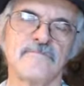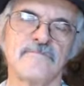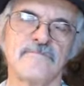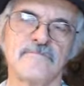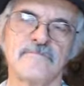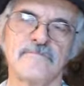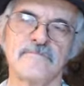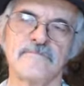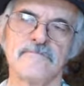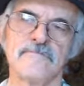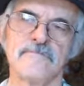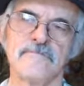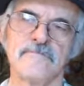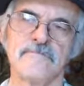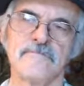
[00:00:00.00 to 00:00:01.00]

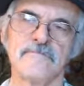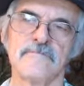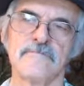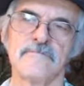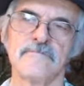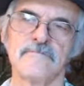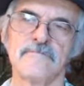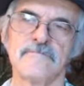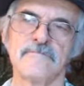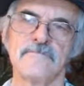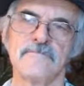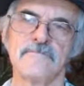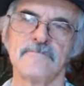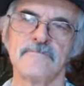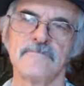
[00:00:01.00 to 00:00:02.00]

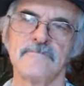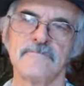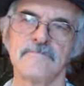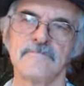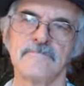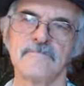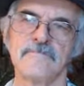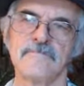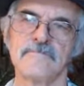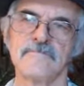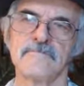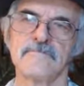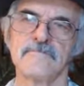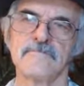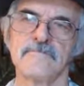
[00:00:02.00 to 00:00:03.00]

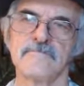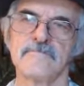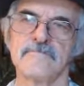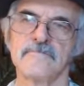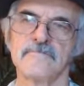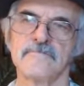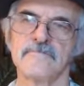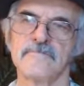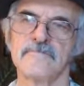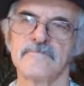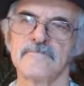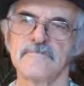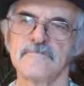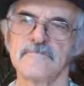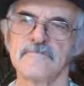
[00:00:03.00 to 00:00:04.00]

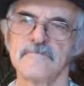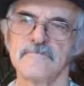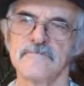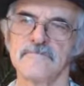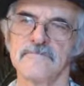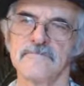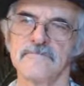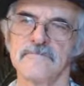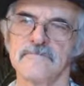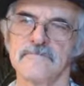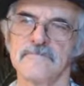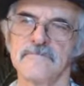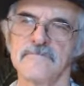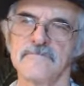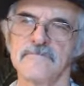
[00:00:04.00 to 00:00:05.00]

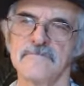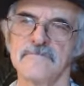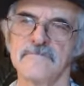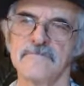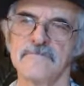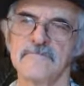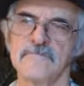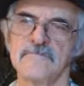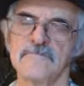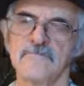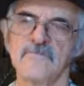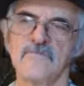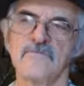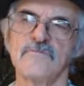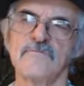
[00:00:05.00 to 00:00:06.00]

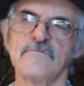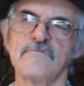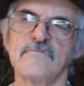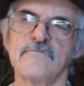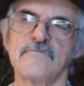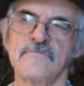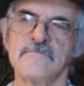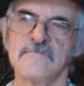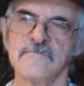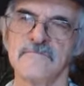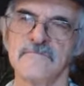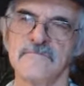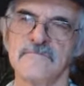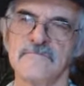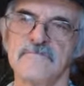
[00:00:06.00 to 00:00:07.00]

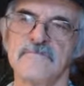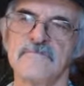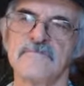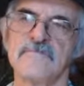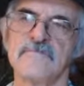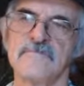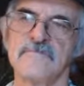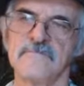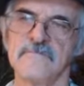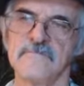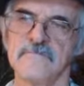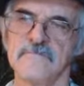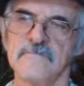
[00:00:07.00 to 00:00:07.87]
[no speech]